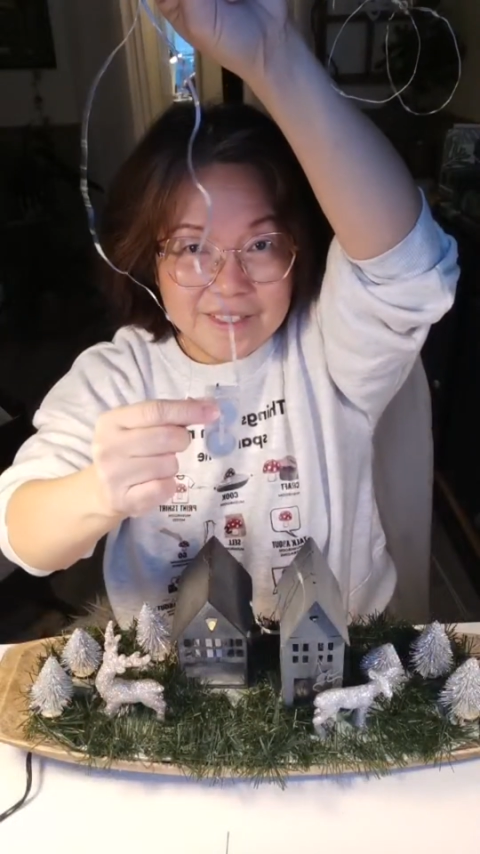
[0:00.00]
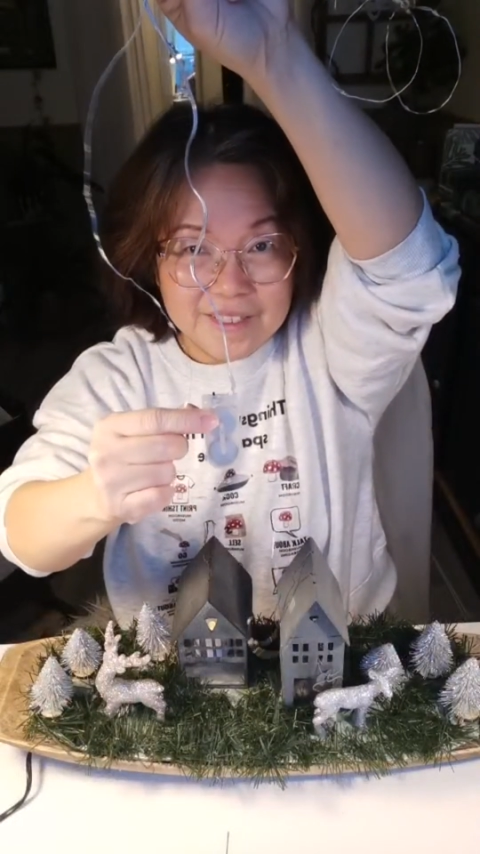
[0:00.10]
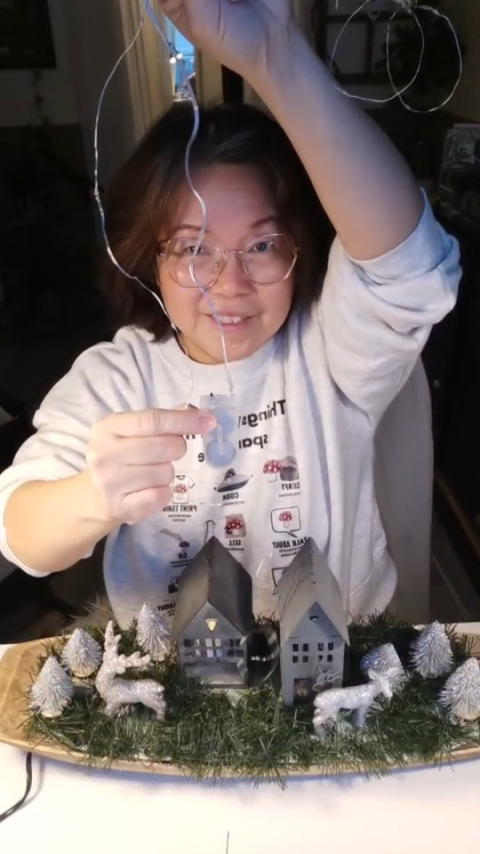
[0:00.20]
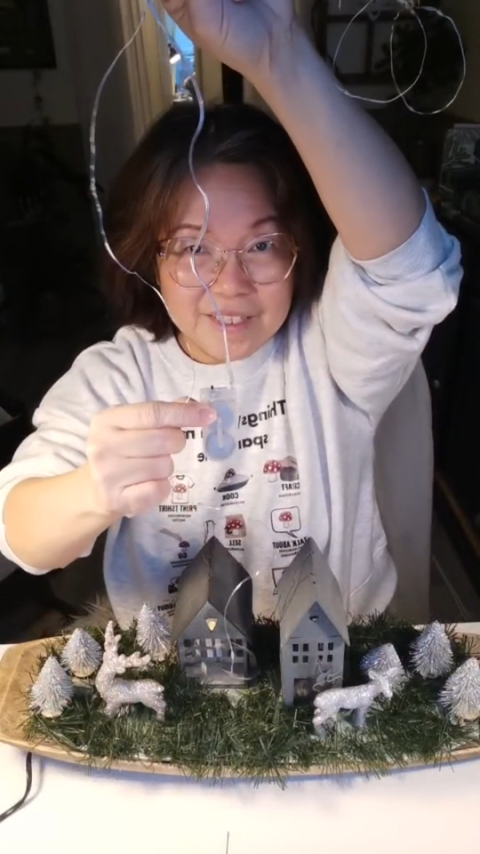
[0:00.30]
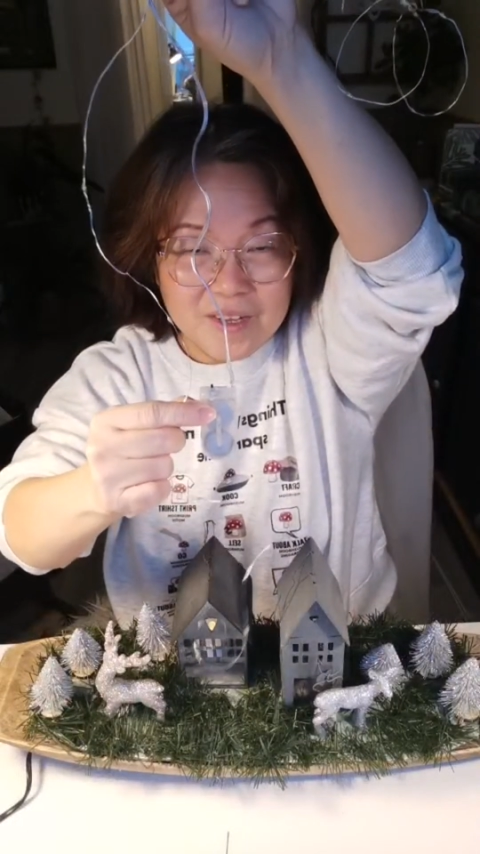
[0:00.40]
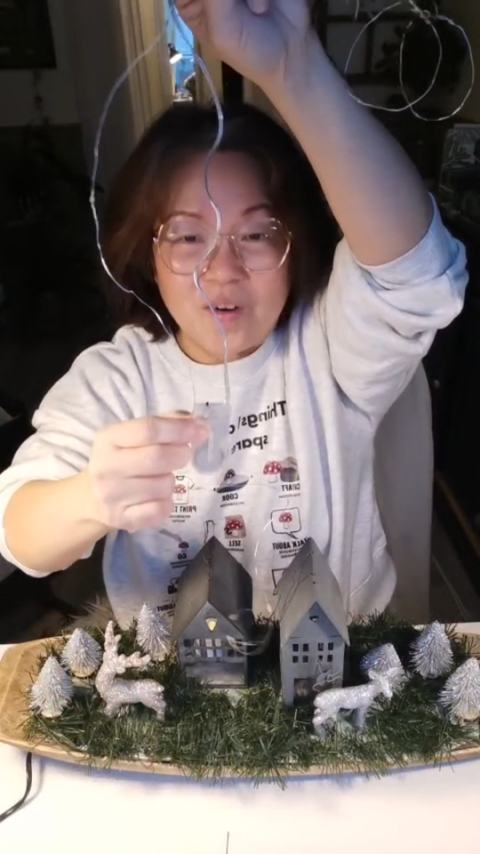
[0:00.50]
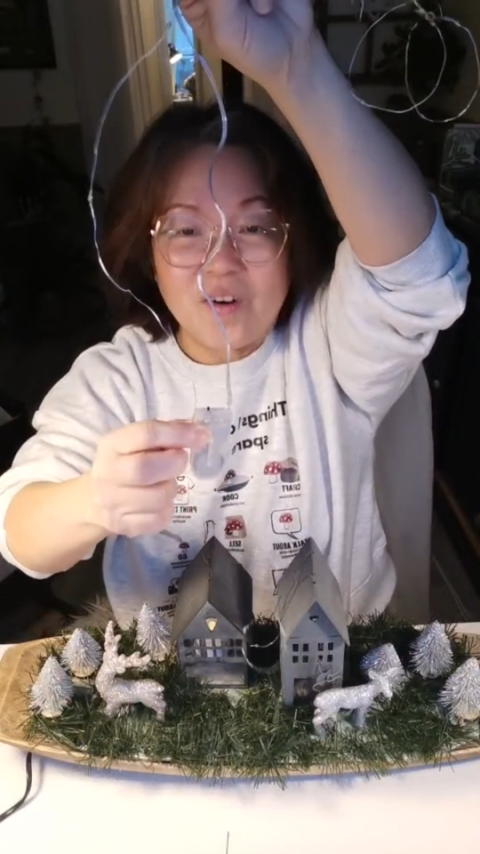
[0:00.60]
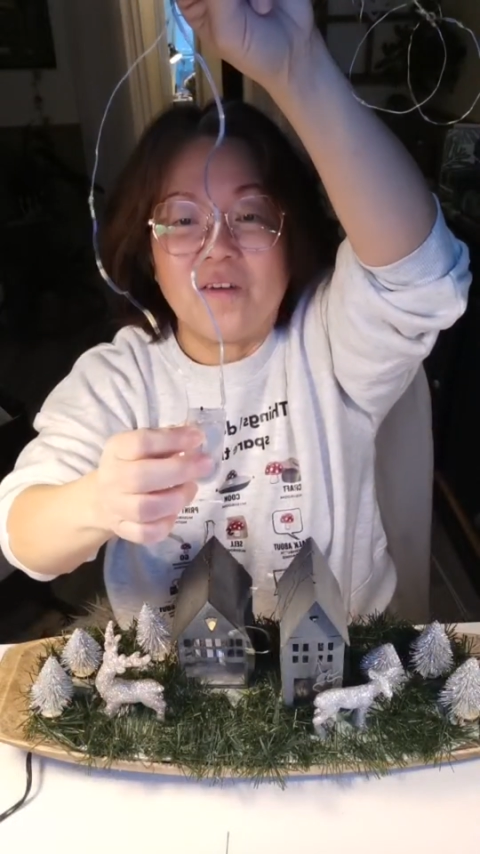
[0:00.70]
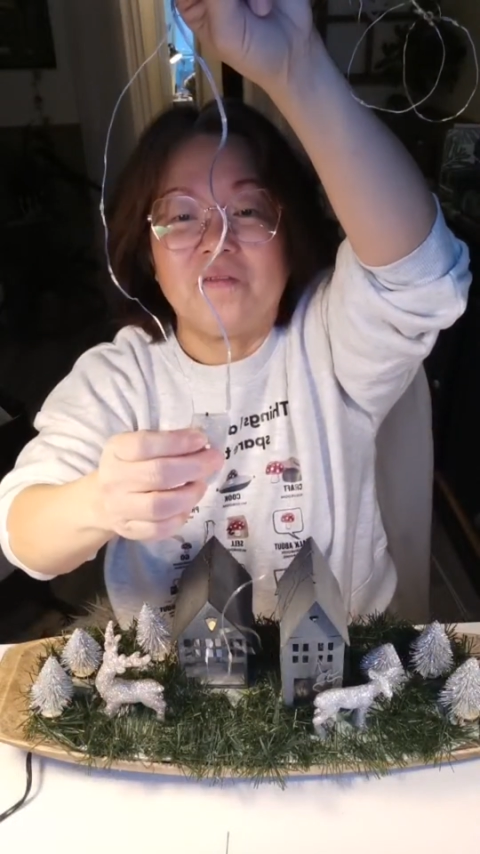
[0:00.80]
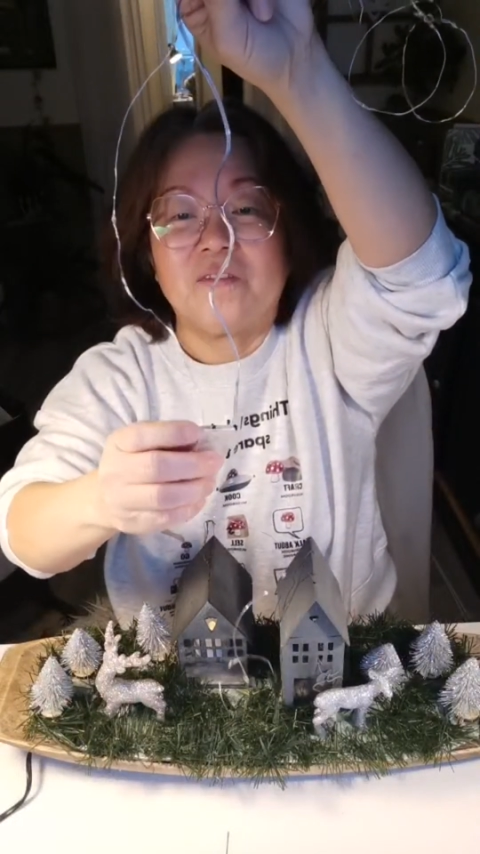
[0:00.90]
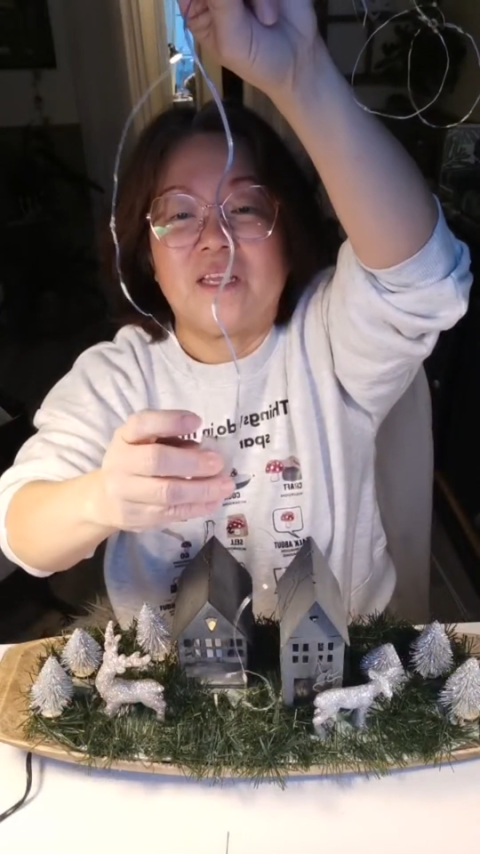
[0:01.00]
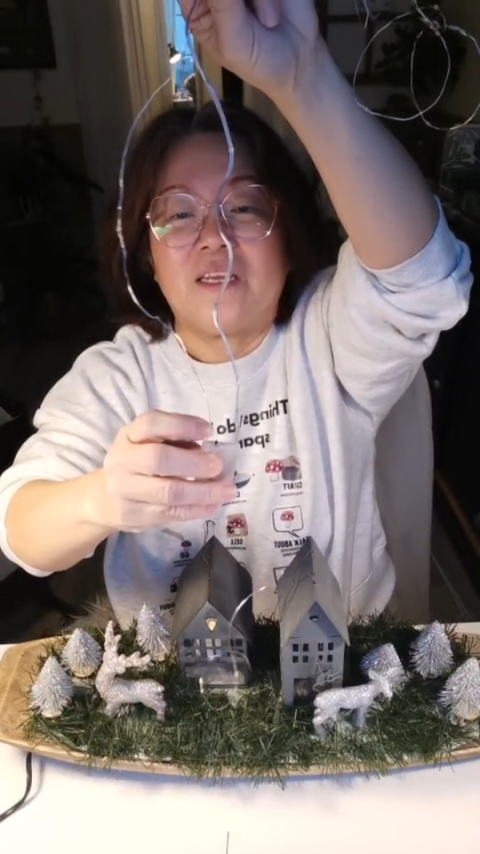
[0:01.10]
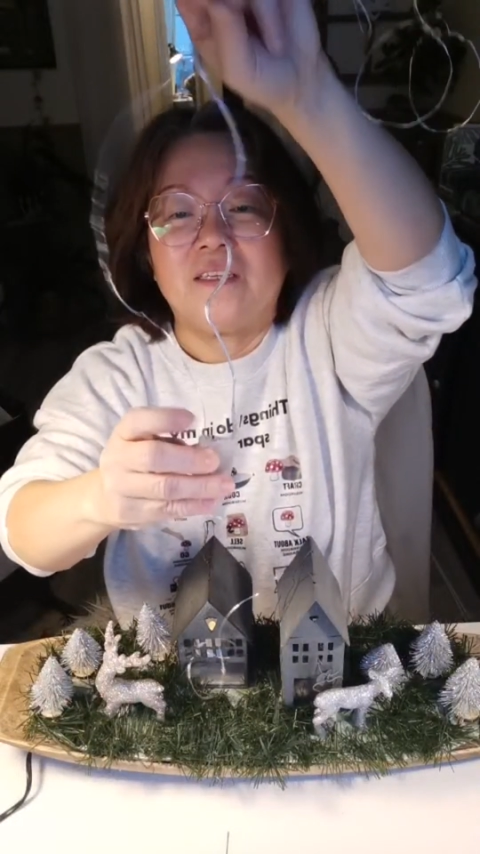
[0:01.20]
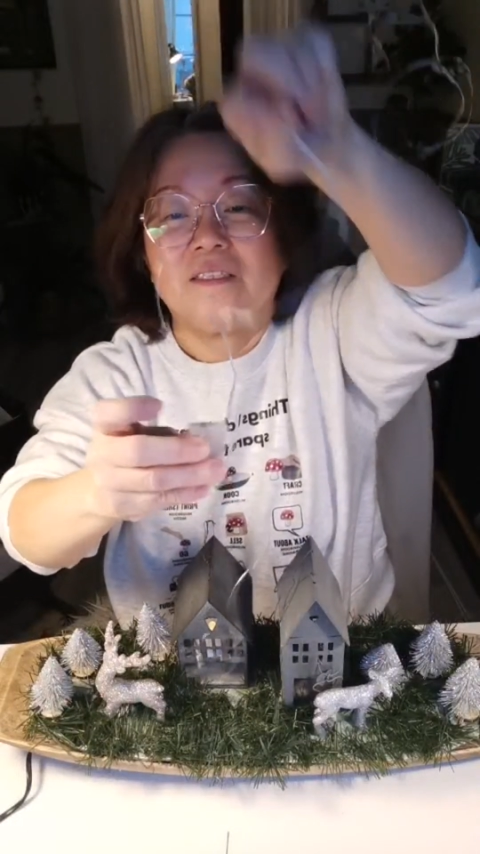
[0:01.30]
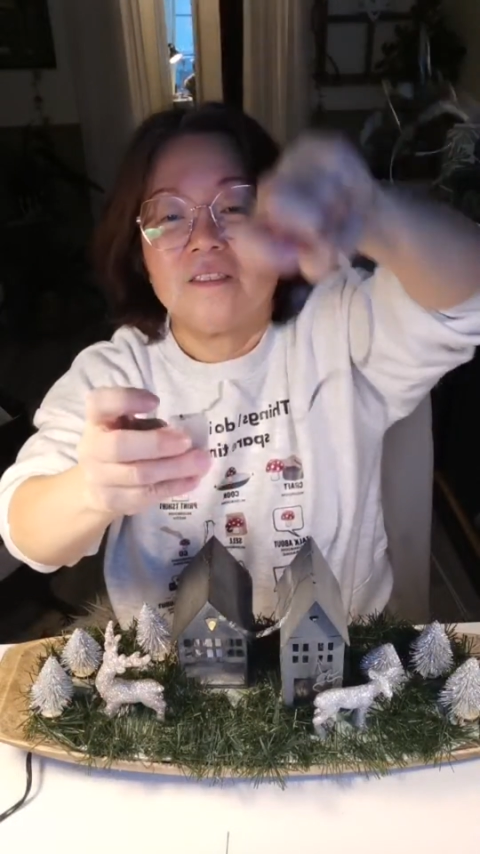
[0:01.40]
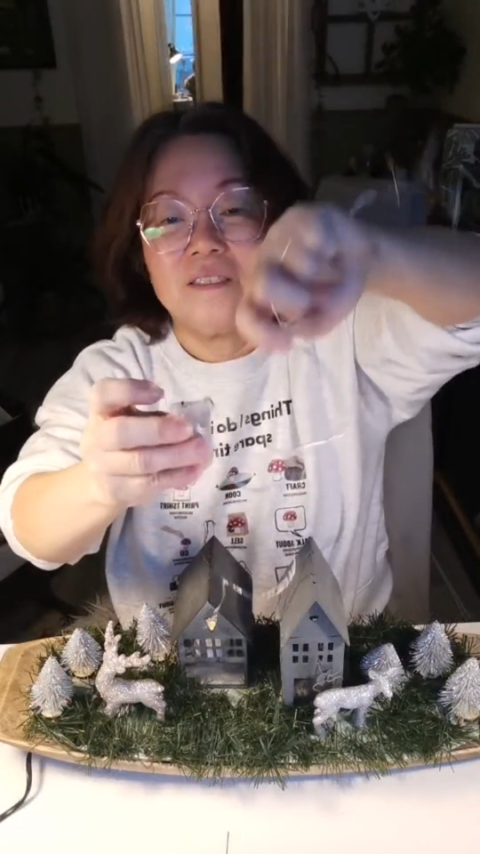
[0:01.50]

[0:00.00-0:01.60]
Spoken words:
this on-off thing.